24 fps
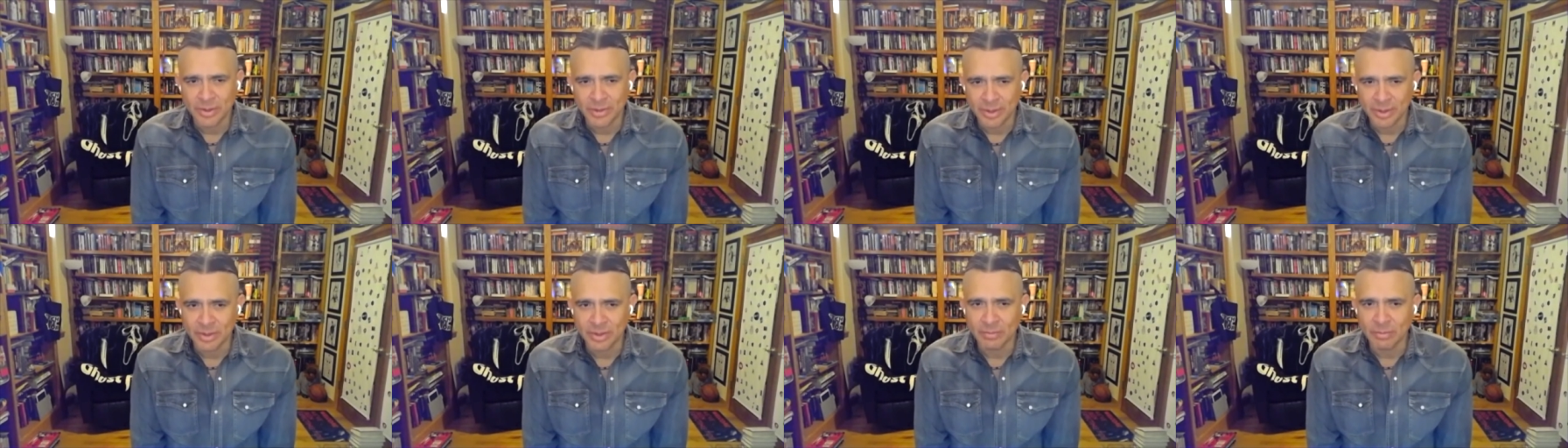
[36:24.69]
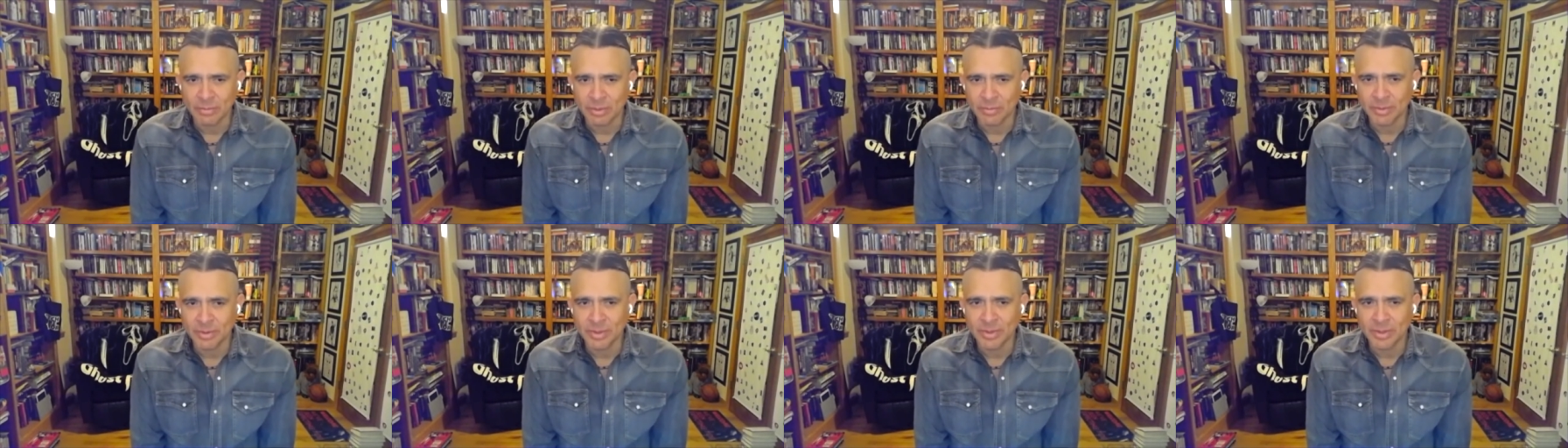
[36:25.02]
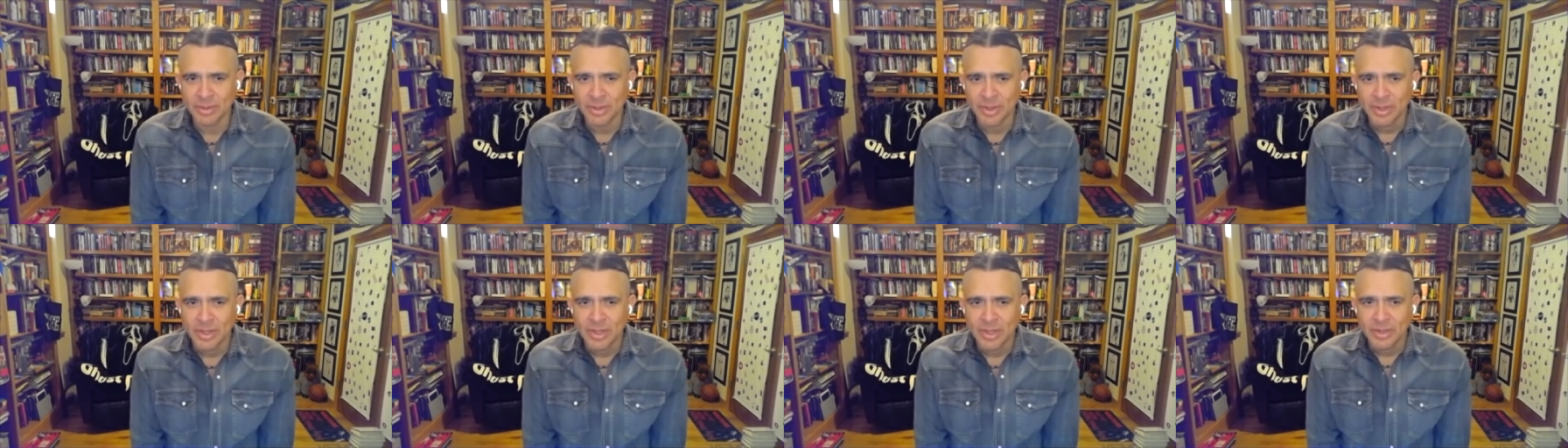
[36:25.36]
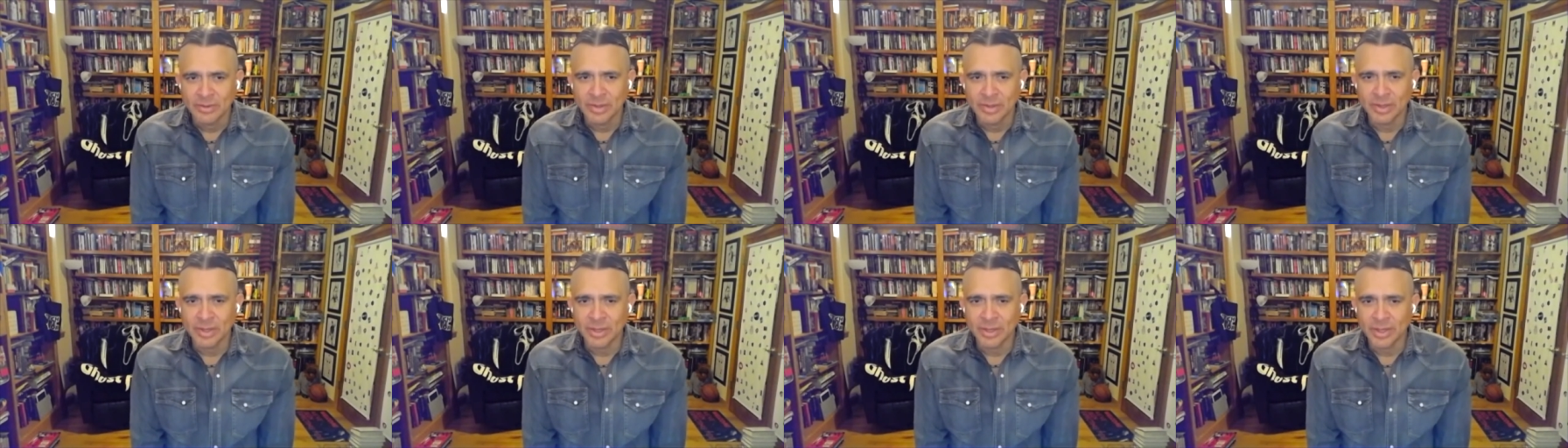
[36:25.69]
Women
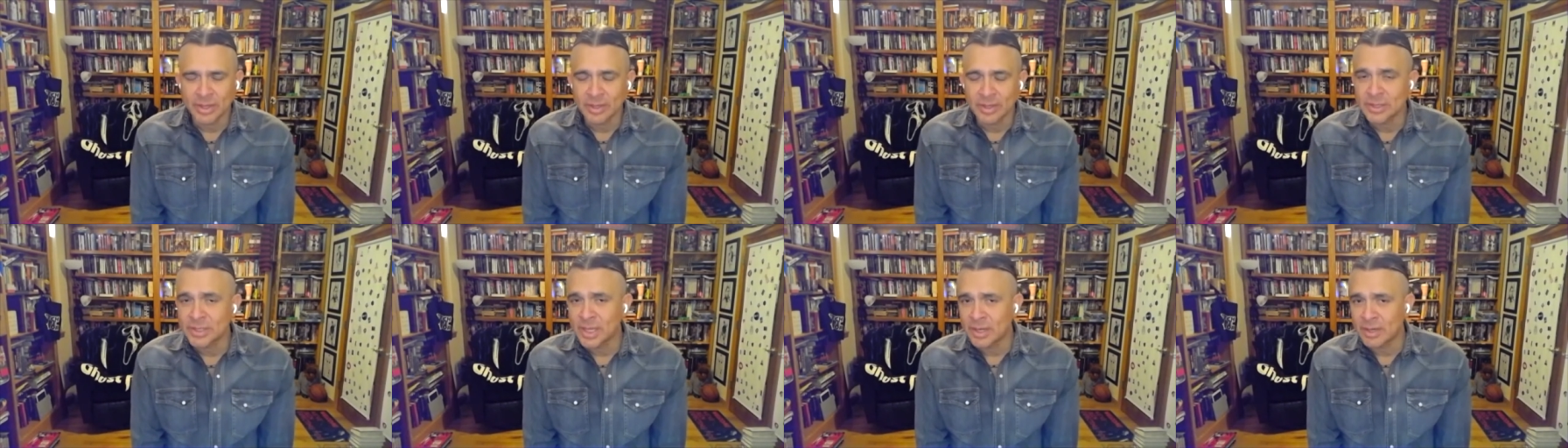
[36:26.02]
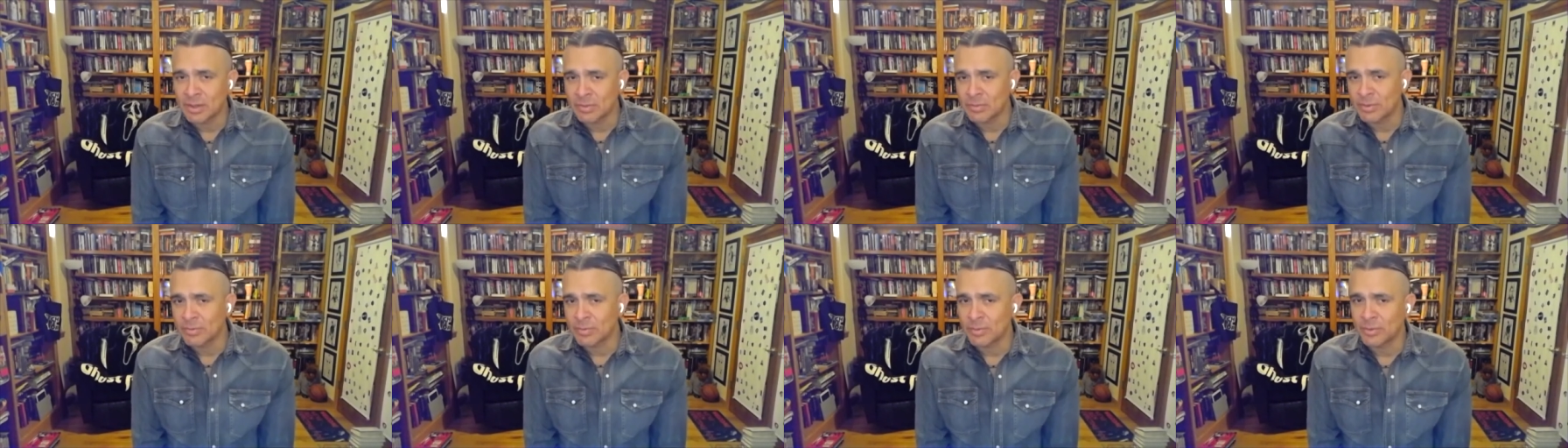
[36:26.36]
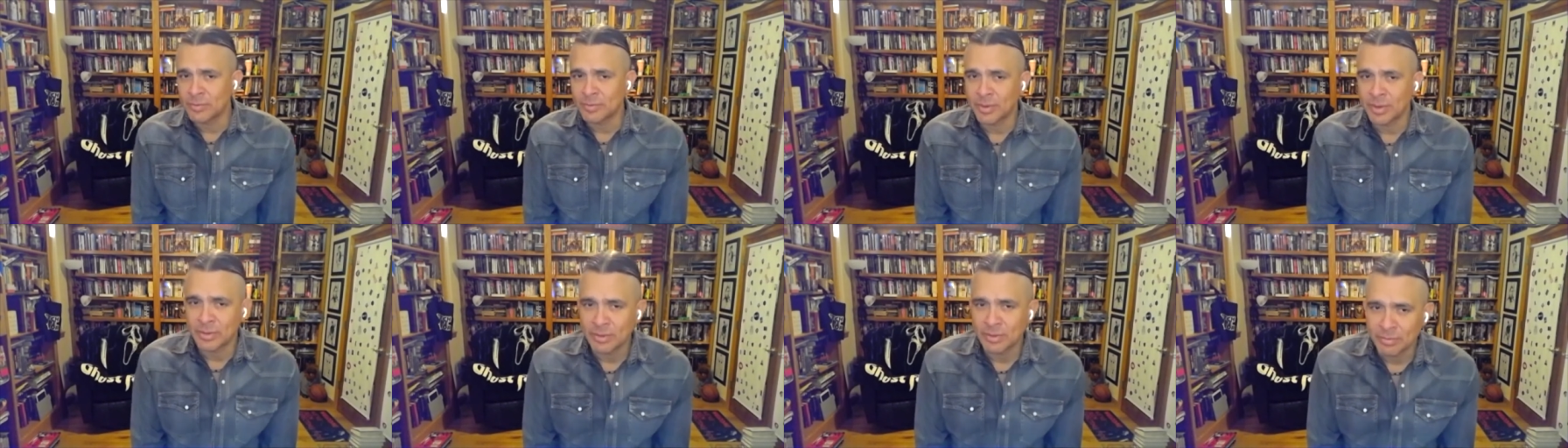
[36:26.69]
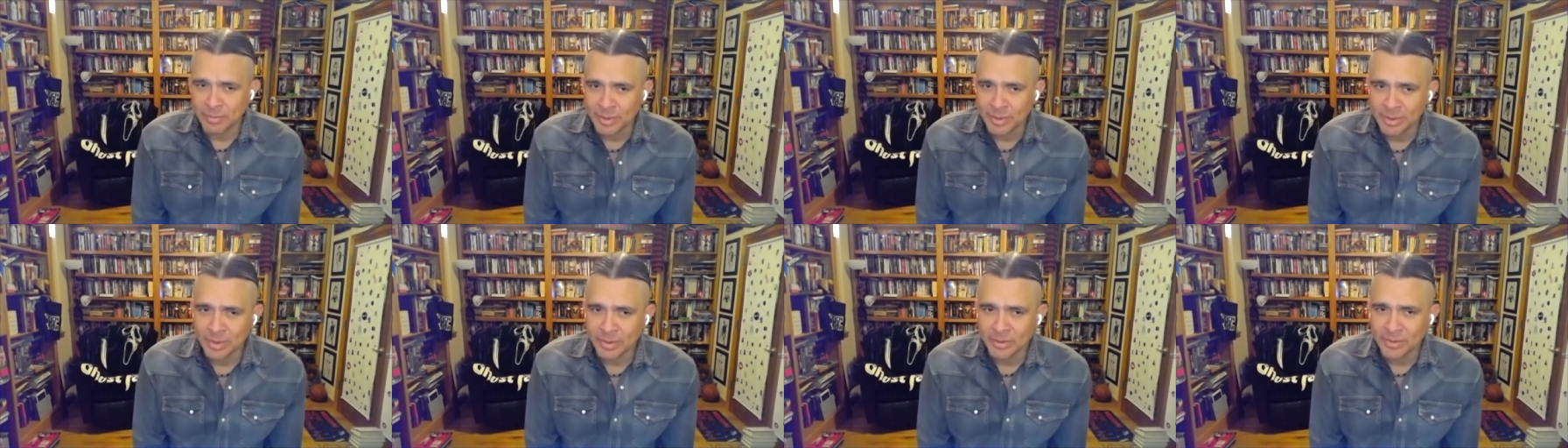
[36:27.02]
tend to get saddled with
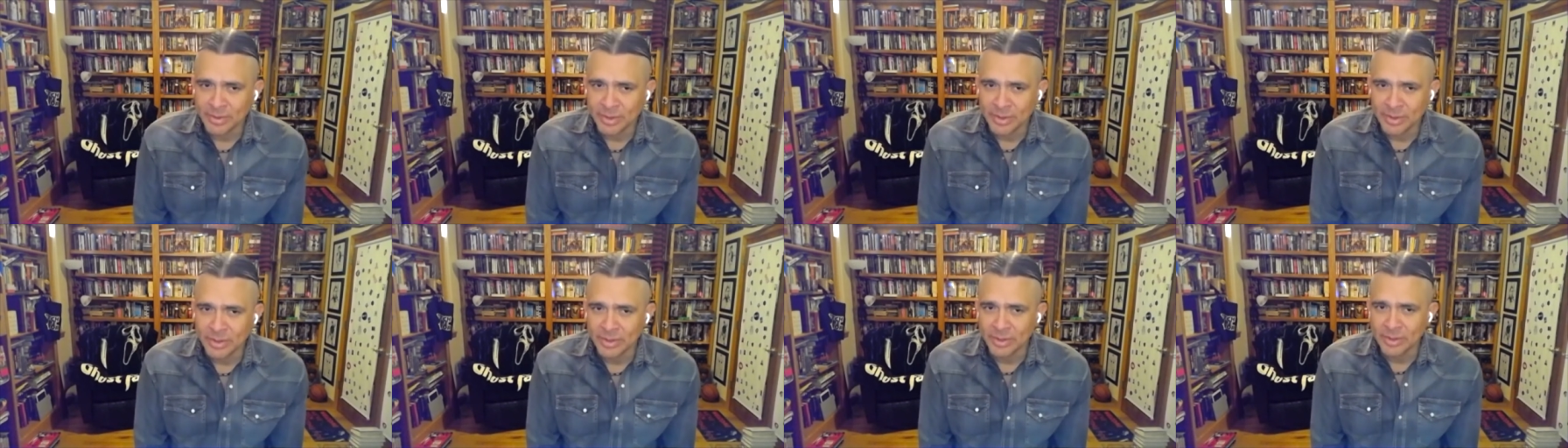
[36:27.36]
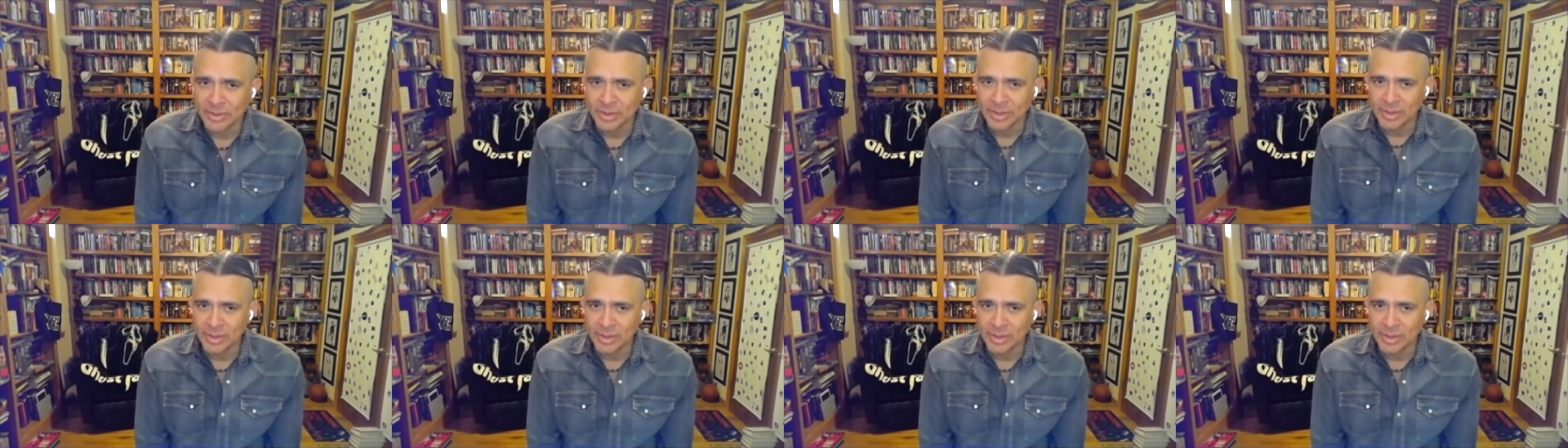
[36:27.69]
responsibility